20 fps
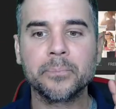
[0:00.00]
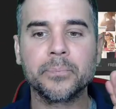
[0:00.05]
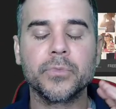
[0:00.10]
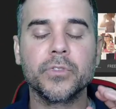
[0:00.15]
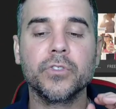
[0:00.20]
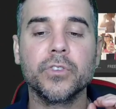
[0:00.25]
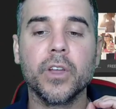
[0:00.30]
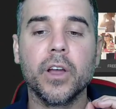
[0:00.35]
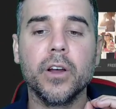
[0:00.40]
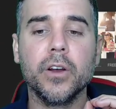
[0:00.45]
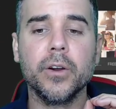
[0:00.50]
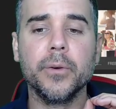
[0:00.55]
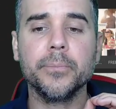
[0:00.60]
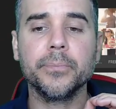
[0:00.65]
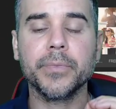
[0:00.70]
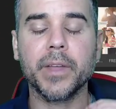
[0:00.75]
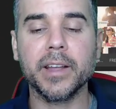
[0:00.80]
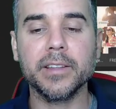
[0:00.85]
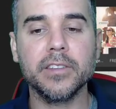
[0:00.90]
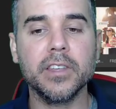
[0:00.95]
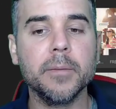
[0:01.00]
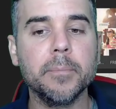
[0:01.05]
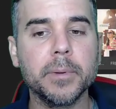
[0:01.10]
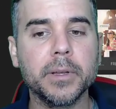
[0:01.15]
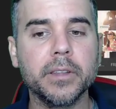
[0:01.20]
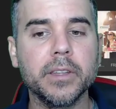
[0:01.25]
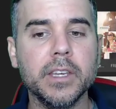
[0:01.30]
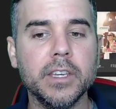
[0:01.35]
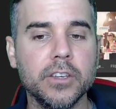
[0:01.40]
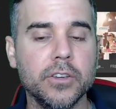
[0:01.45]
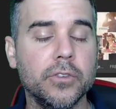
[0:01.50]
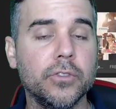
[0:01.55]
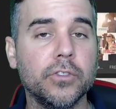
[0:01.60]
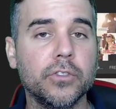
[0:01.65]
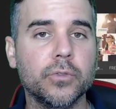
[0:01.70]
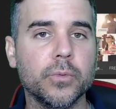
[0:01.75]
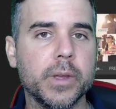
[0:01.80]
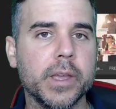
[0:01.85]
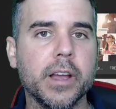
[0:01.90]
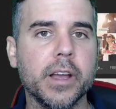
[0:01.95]
So I typically use
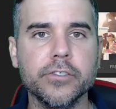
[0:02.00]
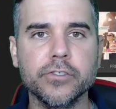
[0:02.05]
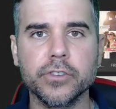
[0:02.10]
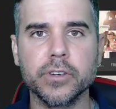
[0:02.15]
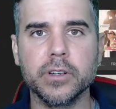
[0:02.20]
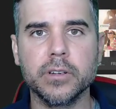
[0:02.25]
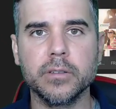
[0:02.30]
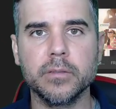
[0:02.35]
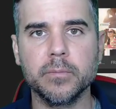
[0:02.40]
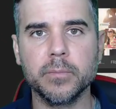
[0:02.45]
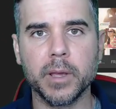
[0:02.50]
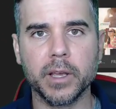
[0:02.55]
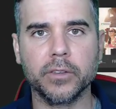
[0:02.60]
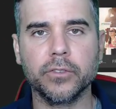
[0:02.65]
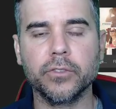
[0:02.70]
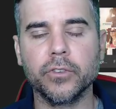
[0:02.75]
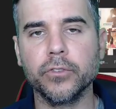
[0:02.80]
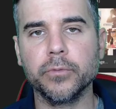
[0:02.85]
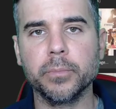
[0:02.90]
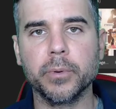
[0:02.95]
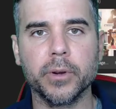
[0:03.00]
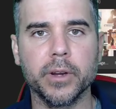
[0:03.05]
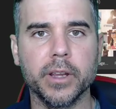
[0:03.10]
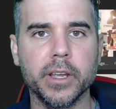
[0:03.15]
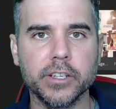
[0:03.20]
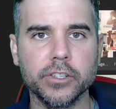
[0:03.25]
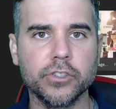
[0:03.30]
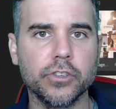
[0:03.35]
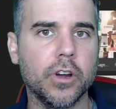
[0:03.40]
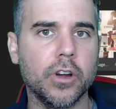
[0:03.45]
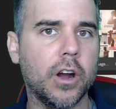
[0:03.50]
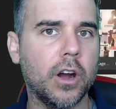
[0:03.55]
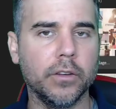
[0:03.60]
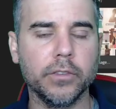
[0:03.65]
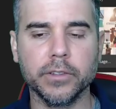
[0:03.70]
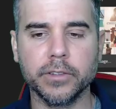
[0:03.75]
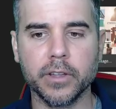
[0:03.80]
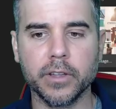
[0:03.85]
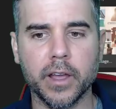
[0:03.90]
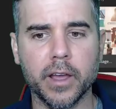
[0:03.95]
300 pixels per inch all
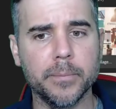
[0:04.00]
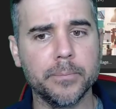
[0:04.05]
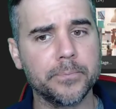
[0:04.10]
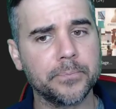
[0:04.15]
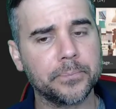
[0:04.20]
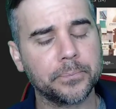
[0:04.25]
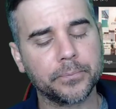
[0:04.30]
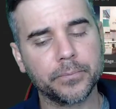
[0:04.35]
the time.